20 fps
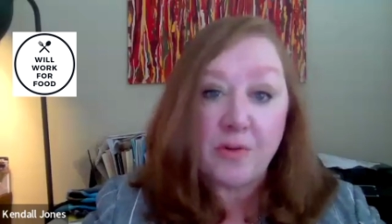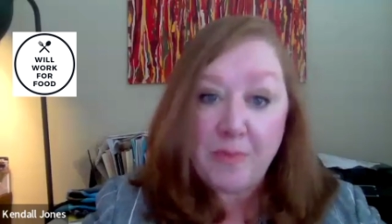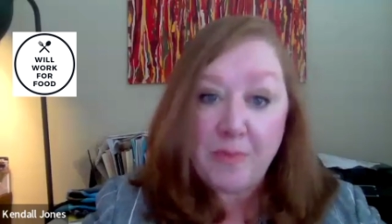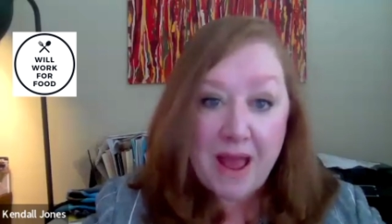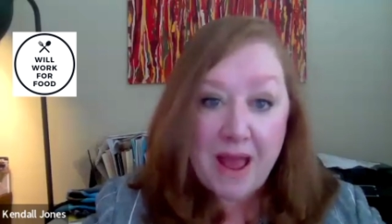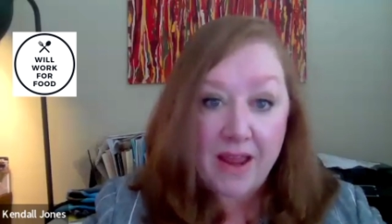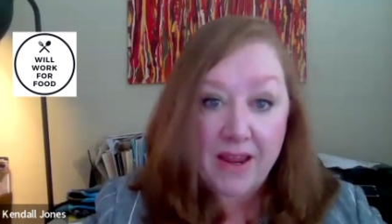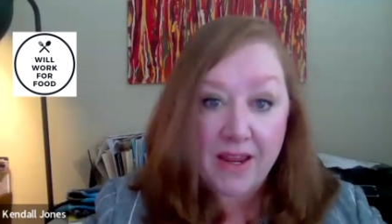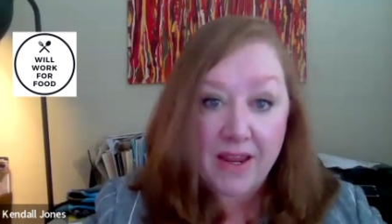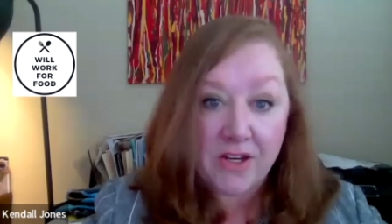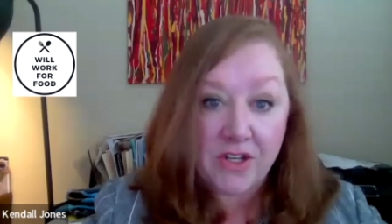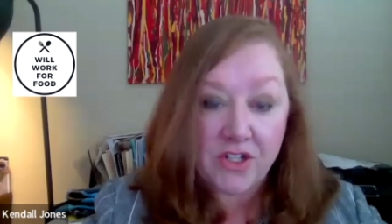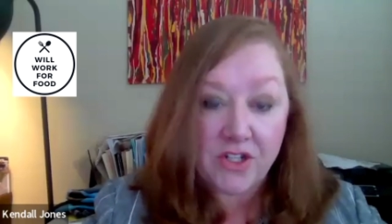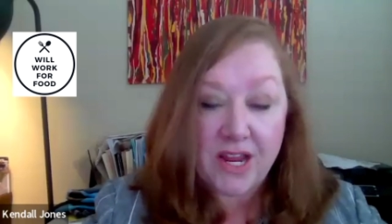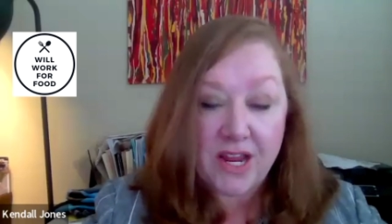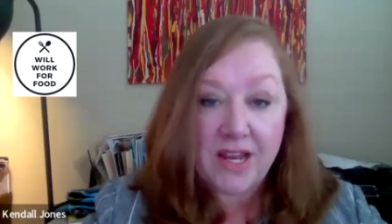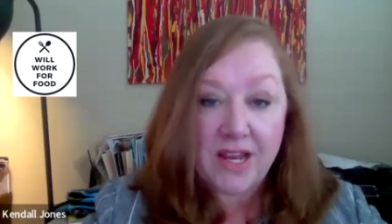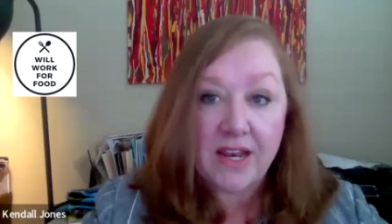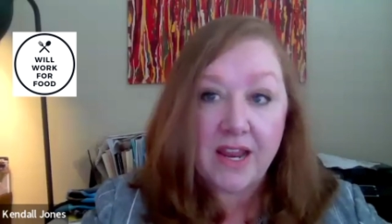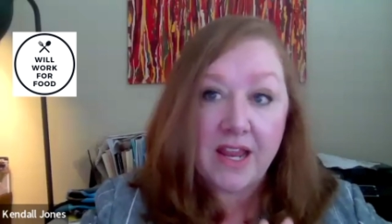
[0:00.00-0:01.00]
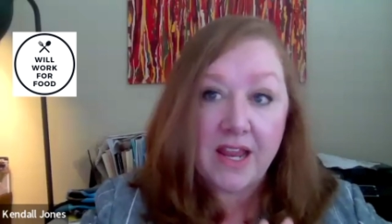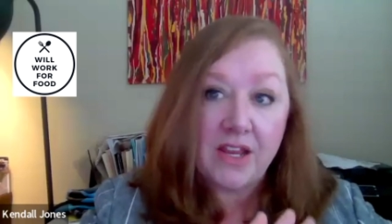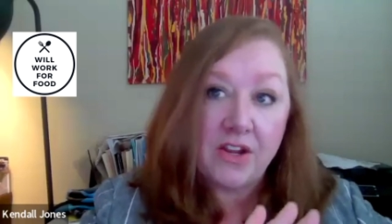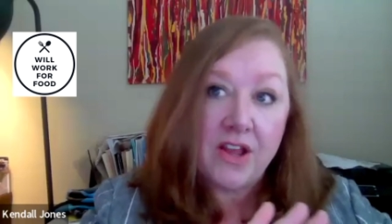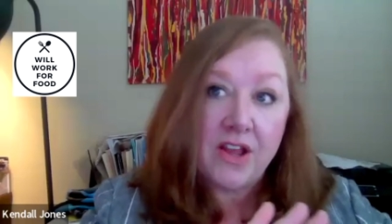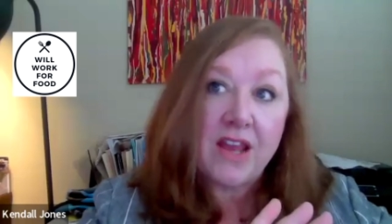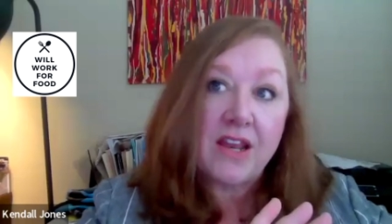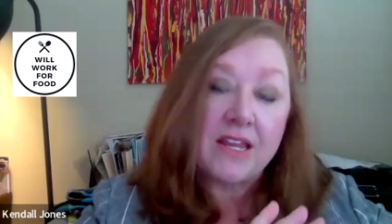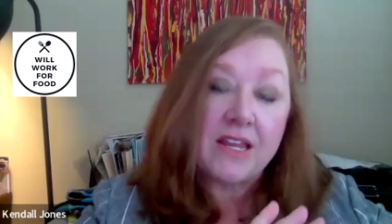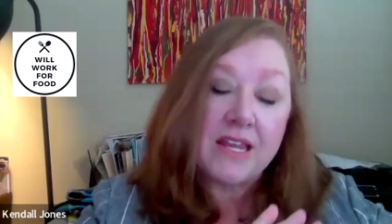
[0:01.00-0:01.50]
baggage. And you
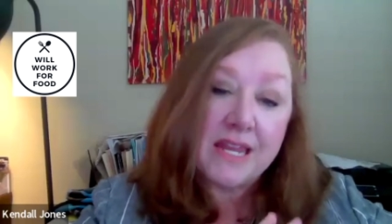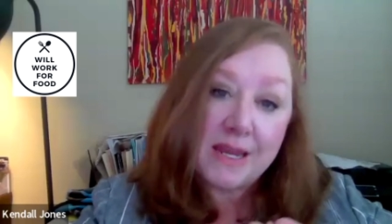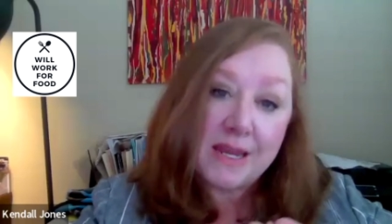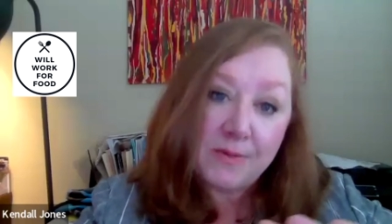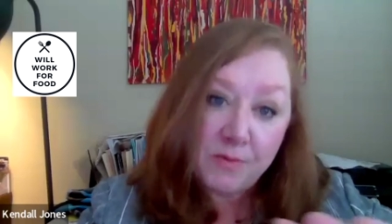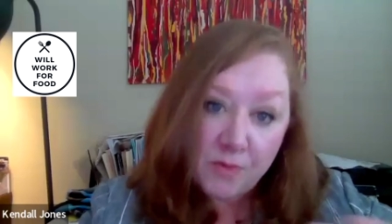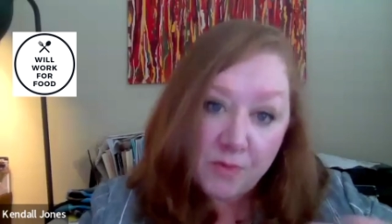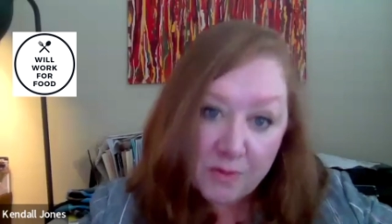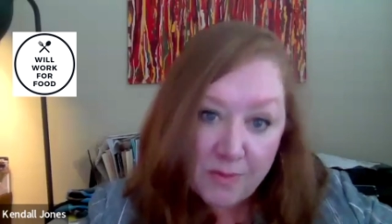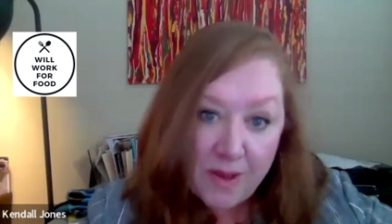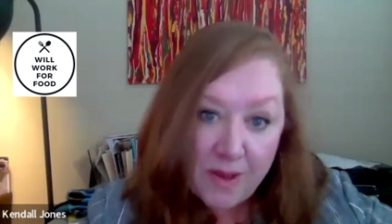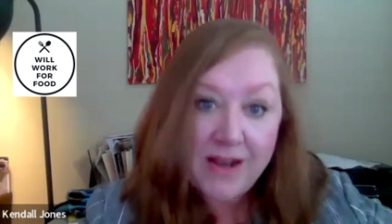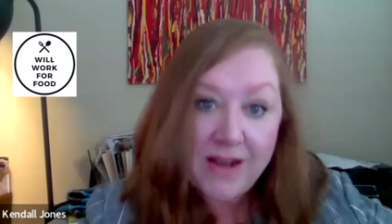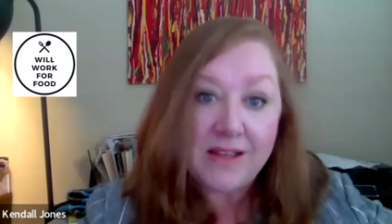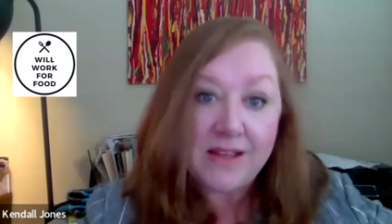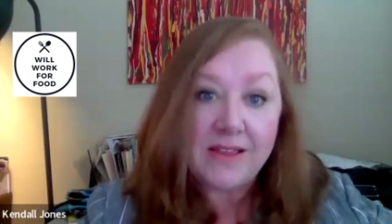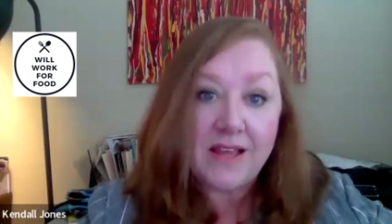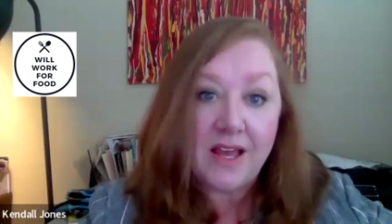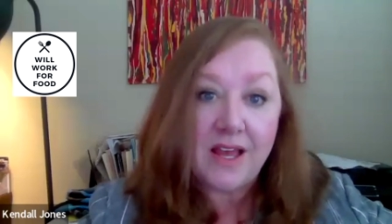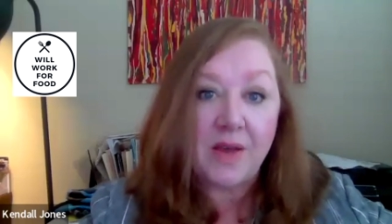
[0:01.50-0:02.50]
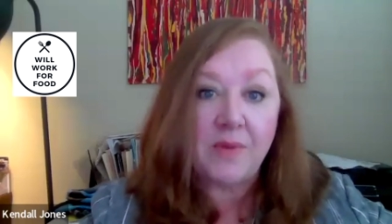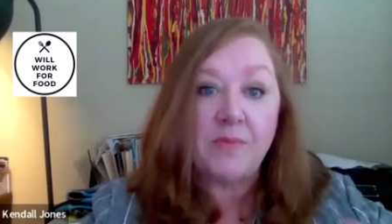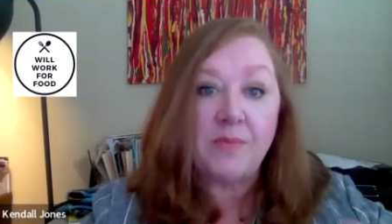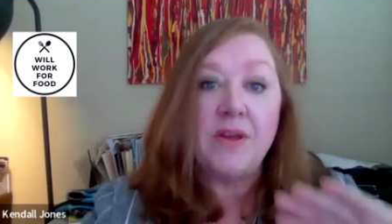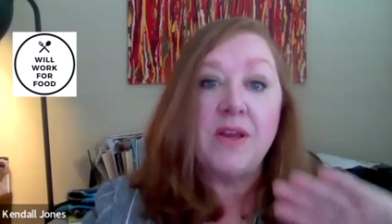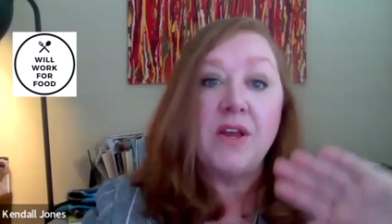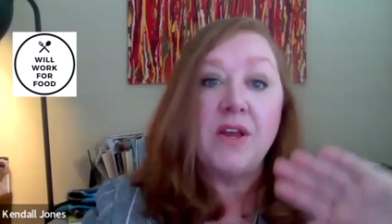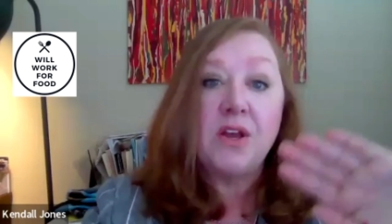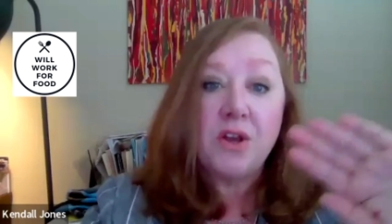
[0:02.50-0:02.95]
kind of keep reminding them,